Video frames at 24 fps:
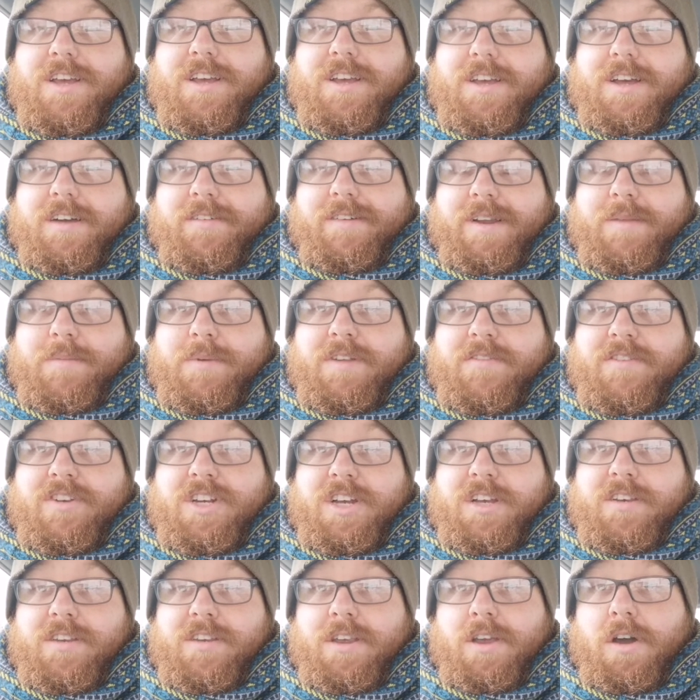I've had a bit of a
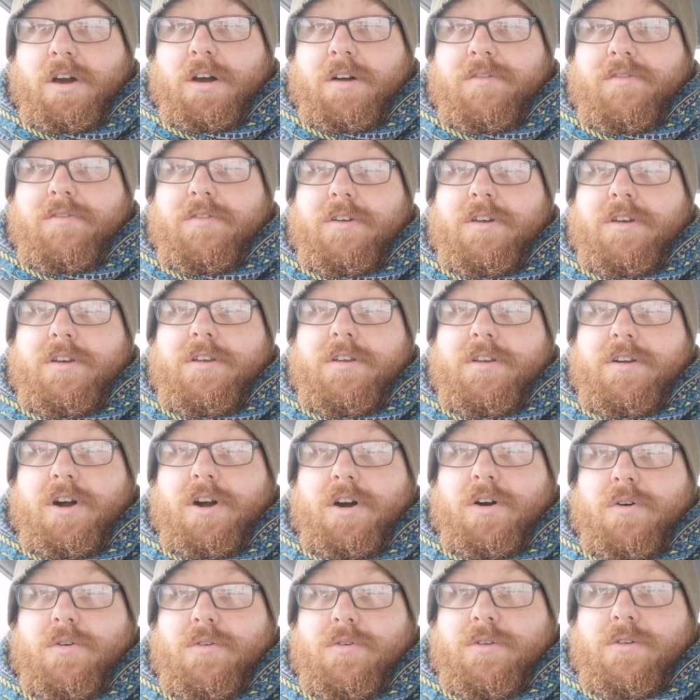chesty cough and a
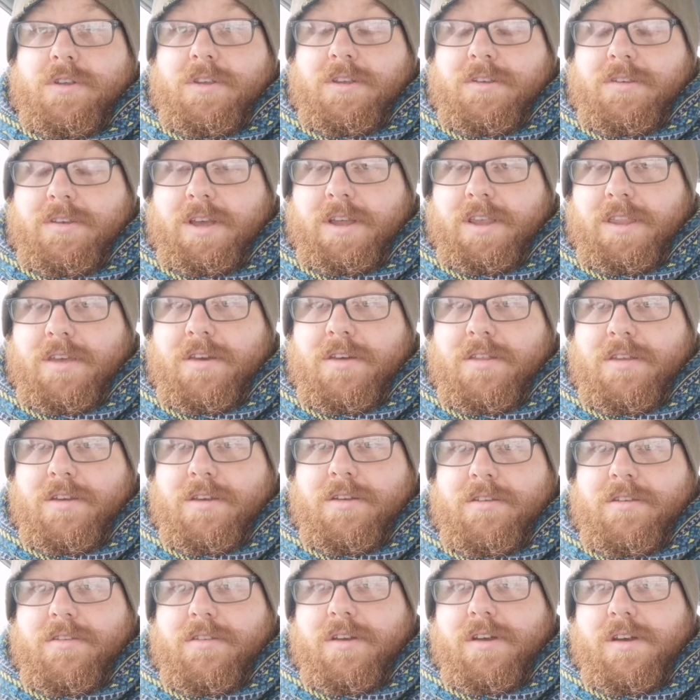cold and this, that, and the other.
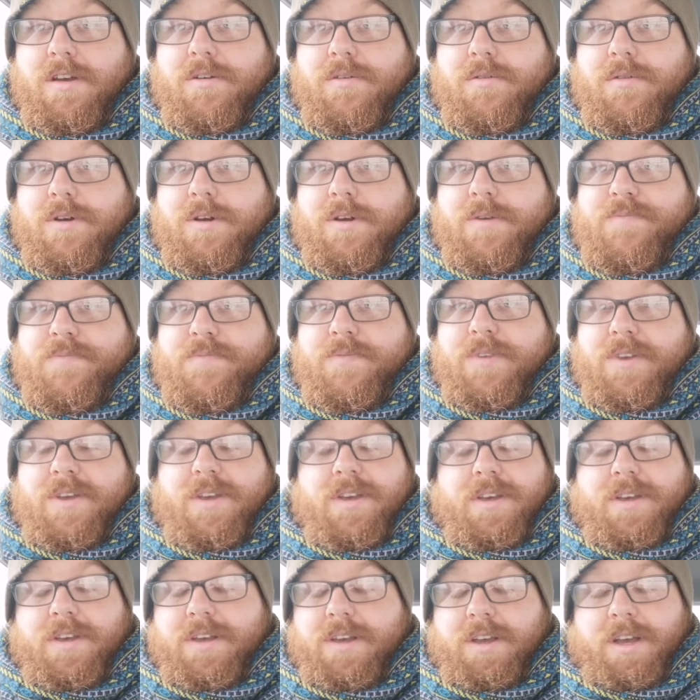So
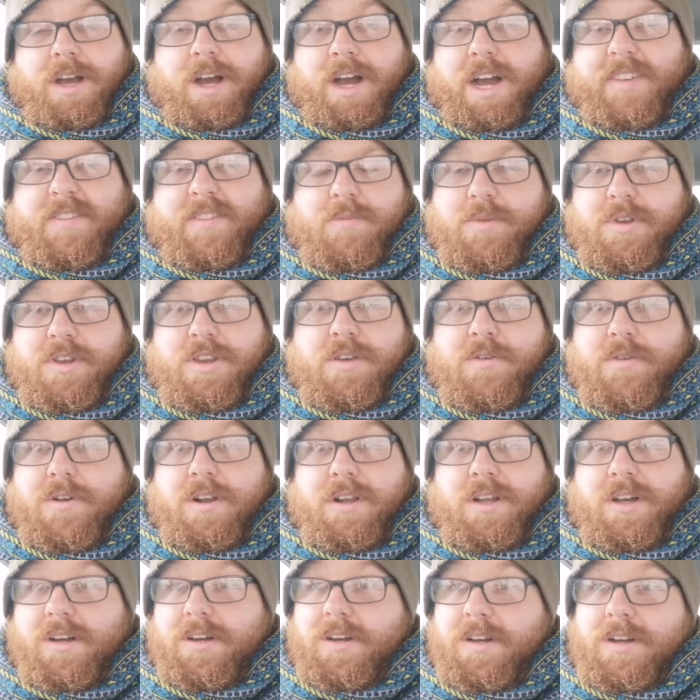I haven't been doing a
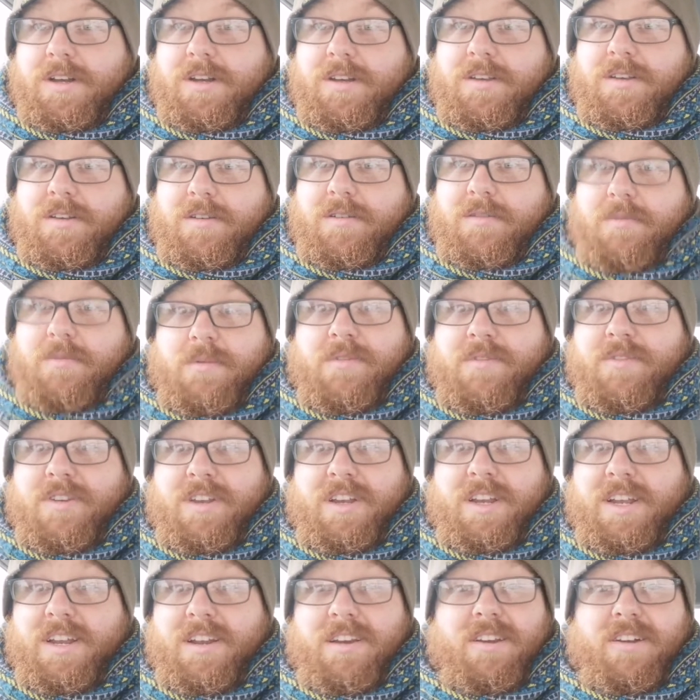lot, and we've still
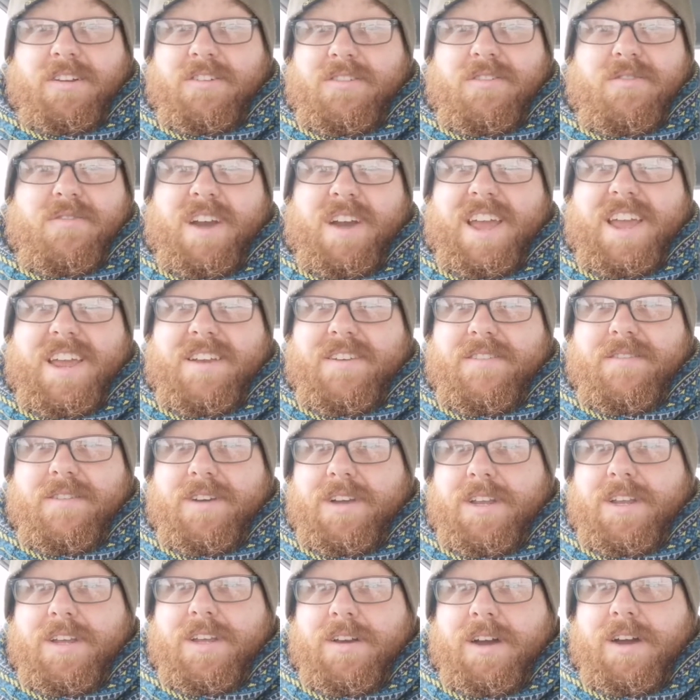had lots of rain.
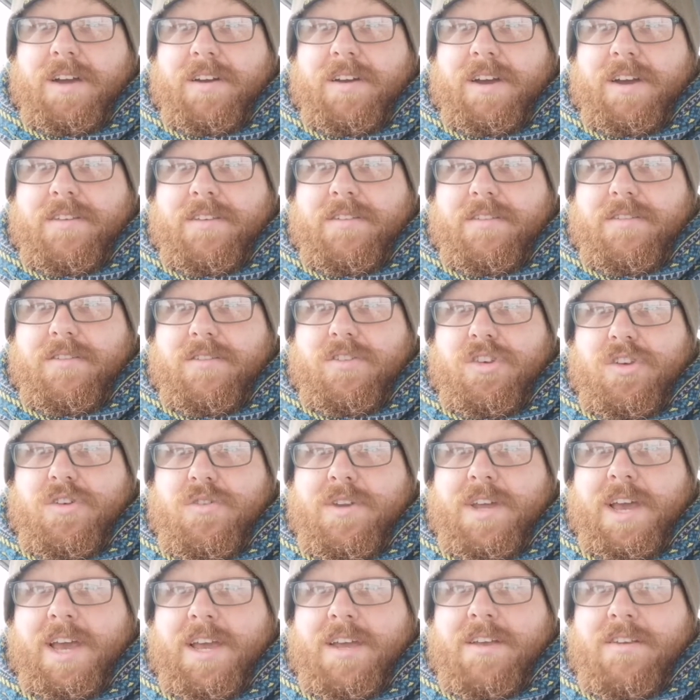Really, I had 2
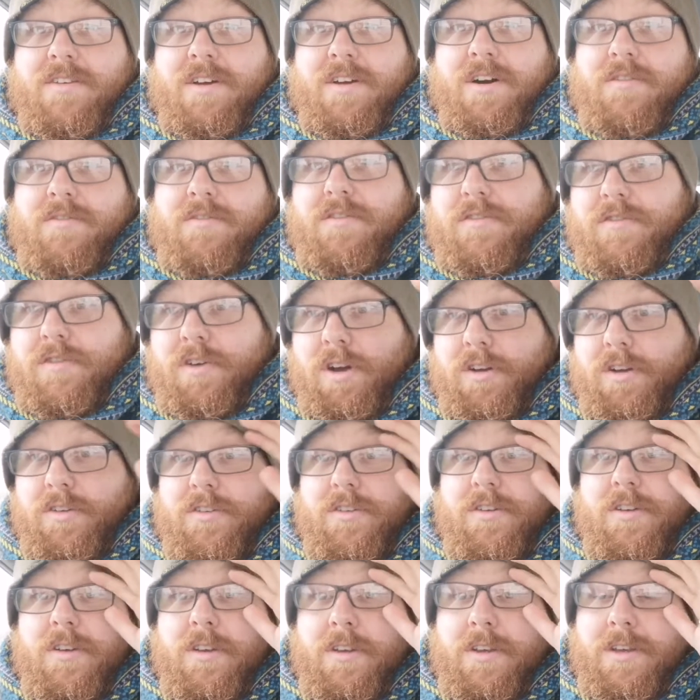days of frost
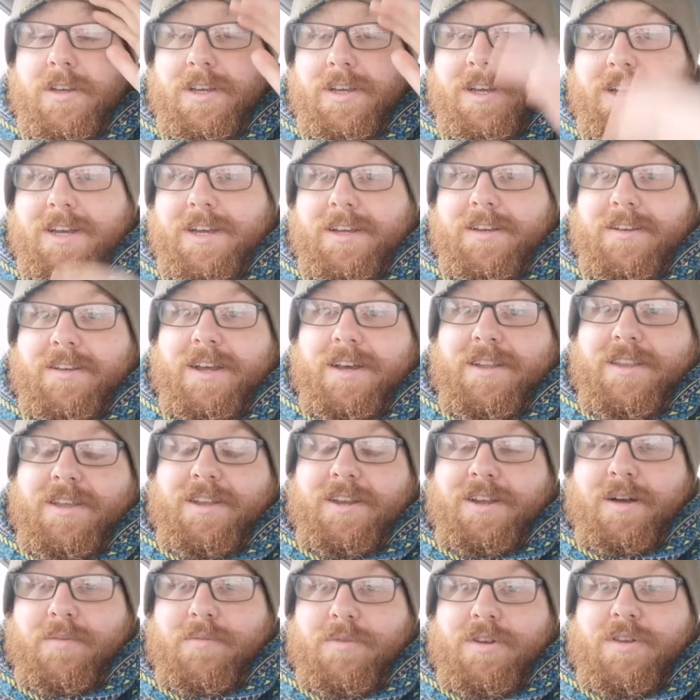down the
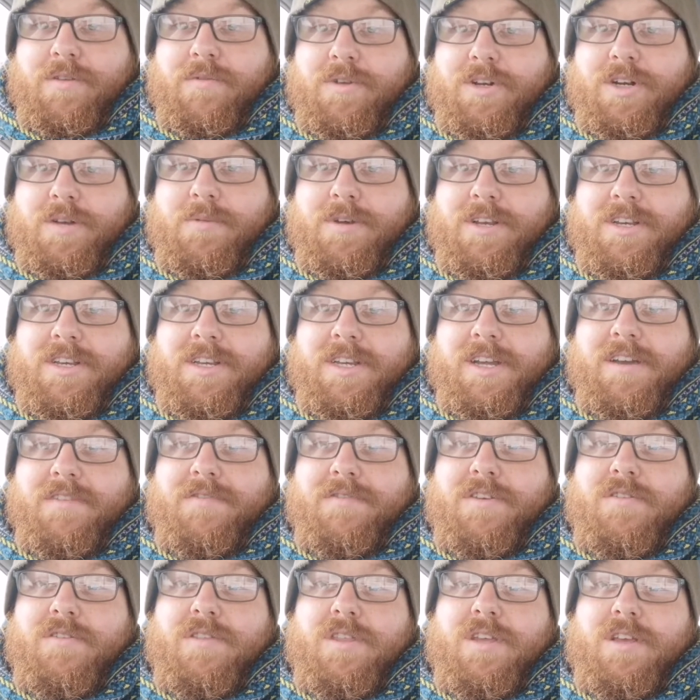allotment, which I managed to get a
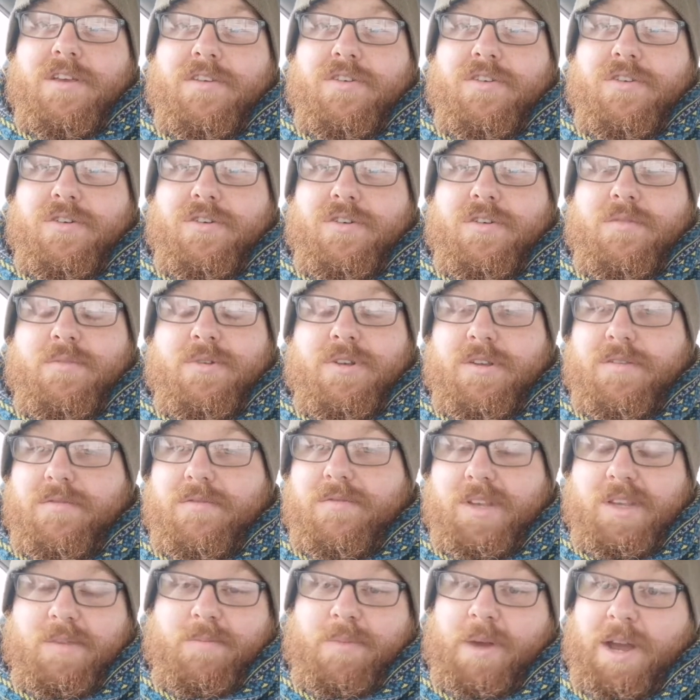few things done, but
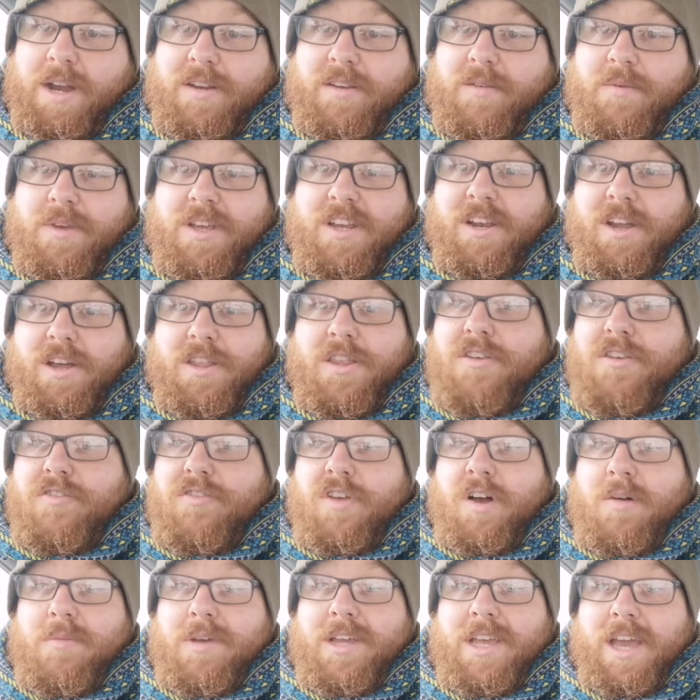it's back to being like the
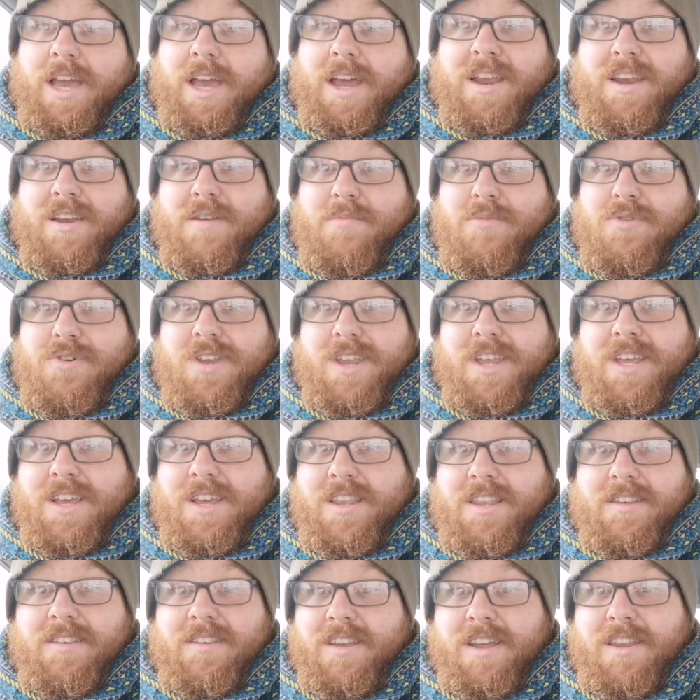Somme again and muddy and
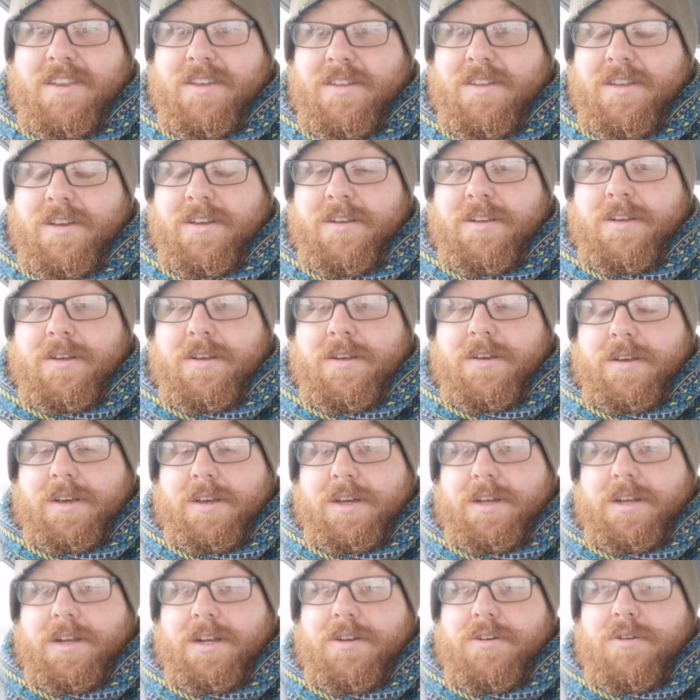this, that, and the other. I
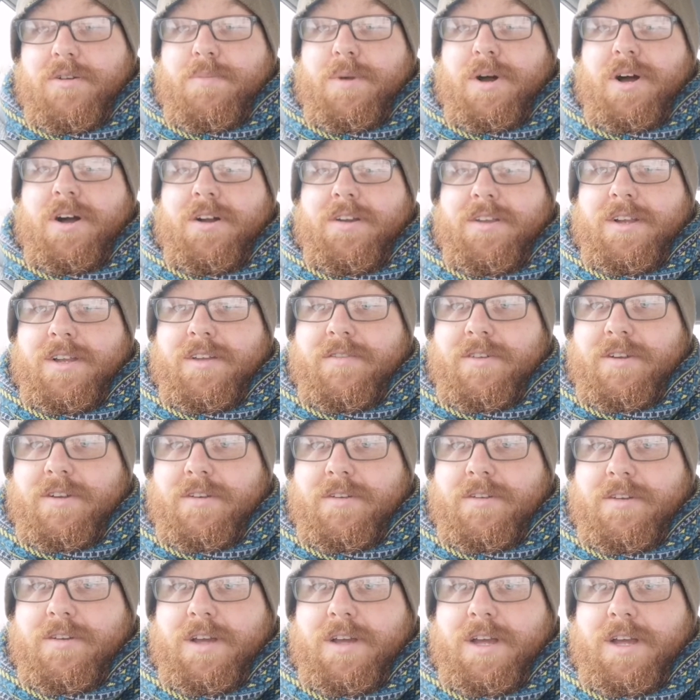had a load of bark delivered,
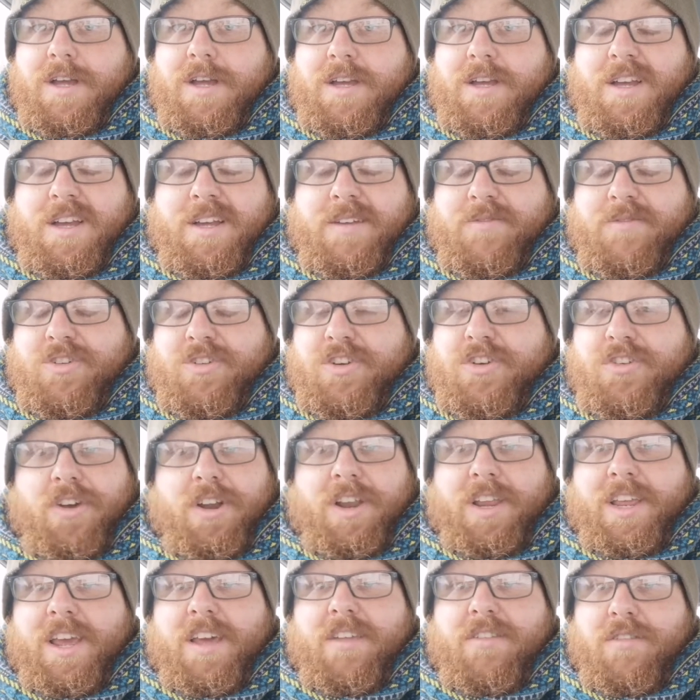and I'm just trying to
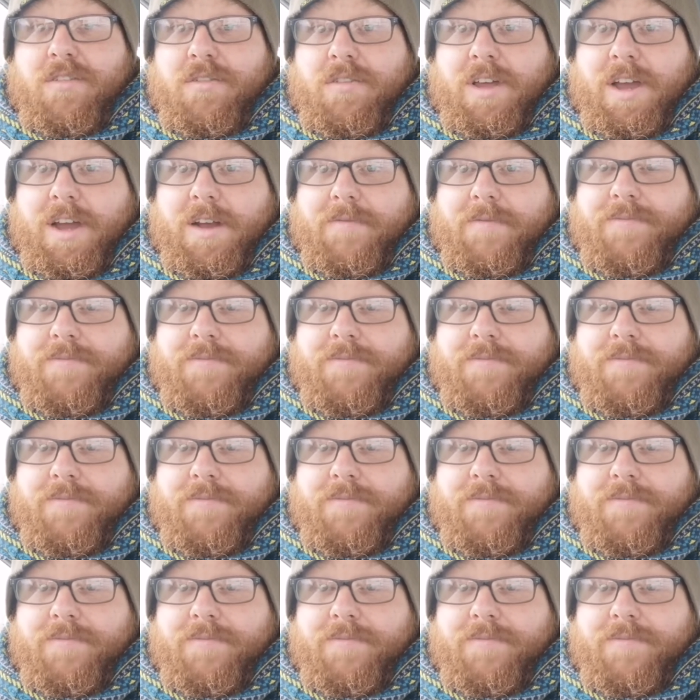get through that.